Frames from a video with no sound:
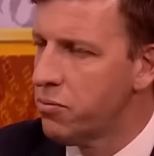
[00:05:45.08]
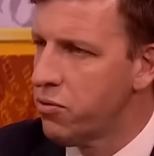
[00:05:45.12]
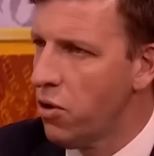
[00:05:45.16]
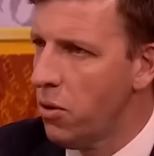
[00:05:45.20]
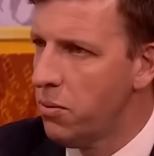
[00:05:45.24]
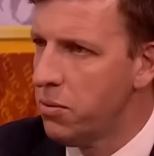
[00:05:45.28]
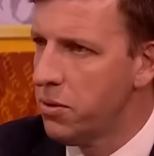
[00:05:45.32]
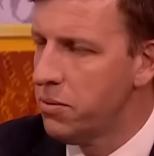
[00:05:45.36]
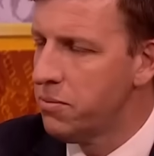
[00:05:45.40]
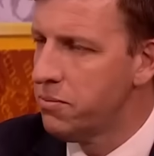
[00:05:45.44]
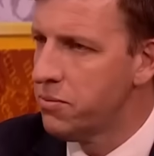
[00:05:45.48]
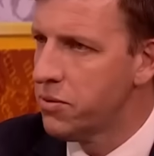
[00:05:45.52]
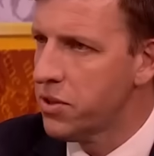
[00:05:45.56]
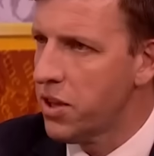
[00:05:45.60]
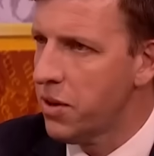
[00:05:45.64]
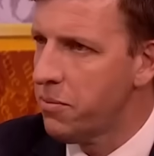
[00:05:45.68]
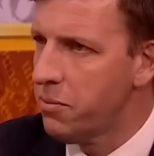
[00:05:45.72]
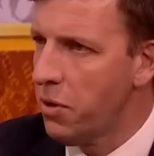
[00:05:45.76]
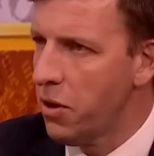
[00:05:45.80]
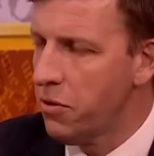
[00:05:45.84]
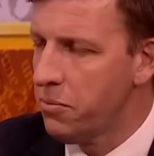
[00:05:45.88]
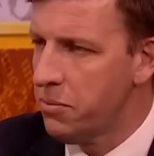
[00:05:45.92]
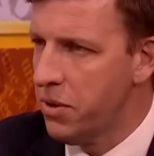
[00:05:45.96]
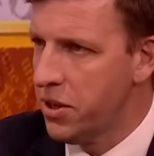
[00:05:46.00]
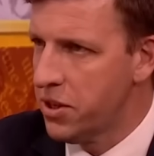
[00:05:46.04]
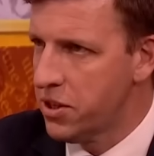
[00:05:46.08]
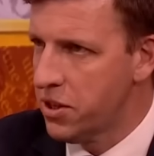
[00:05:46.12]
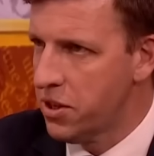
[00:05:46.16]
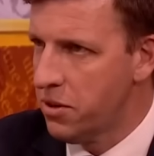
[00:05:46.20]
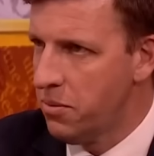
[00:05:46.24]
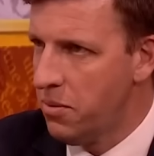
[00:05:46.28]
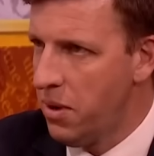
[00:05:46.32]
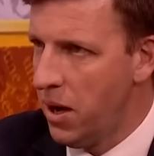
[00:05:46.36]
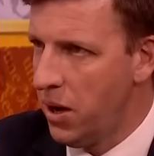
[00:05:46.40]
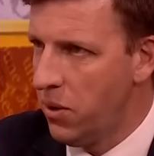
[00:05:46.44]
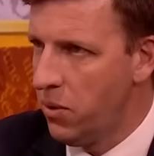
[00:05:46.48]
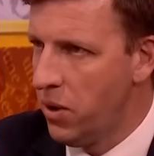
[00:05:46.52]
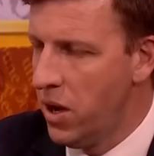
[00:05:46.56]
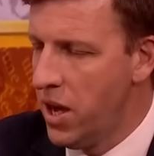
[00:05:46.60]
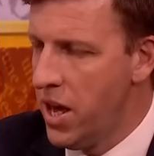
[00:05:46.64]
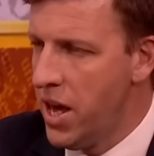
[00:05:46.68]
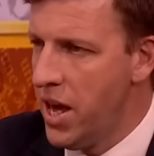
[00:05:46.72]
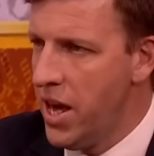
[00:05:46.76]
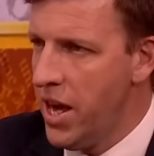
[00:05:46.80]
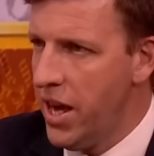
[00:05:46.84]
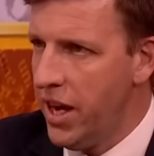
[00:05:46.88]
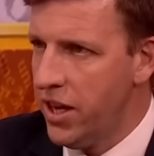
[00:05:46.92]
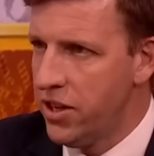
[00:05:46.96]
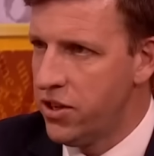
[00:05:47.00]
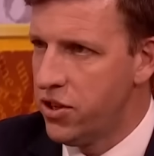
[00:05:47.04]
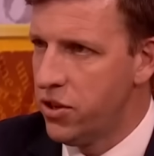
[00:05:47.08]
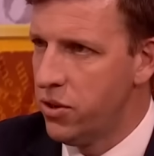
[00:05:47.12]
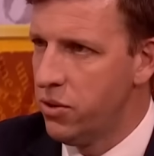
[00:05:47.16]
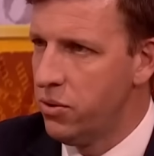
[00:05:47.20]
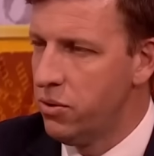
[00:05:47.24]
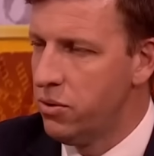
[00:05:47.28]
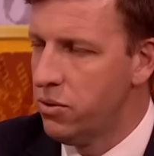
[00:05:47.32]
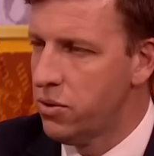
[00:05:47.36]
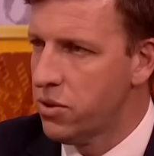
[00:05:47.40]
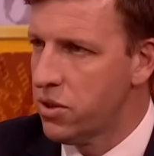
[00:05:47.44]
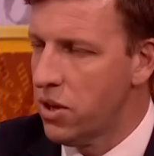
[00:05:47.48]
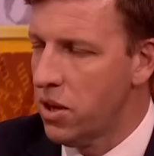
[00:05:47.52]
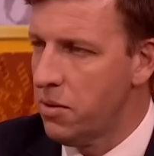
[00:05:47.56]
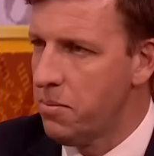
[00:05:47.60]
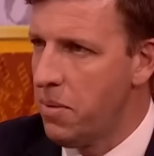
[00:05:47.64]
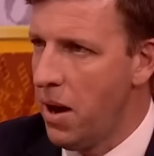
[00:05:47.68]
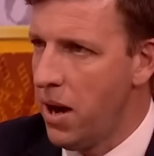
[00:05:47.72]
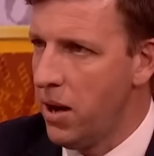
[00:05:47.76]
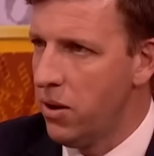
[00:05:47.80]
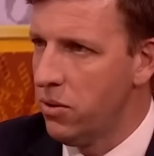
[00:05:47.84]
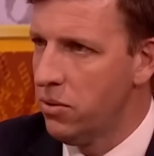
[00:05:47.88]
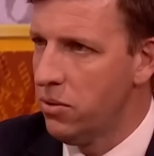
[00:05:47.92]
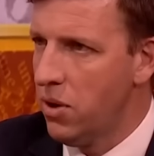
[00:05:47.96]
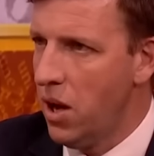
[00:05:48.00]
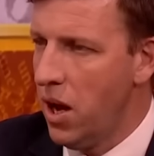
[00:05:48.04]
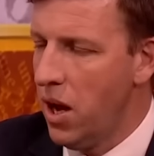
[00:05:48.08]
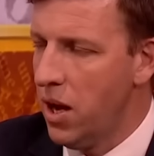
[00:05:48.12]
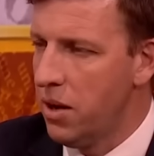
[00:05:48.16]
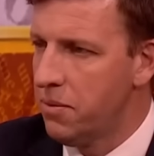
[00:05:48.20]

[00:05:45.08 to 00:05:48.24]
problems they've both mentioned about issues about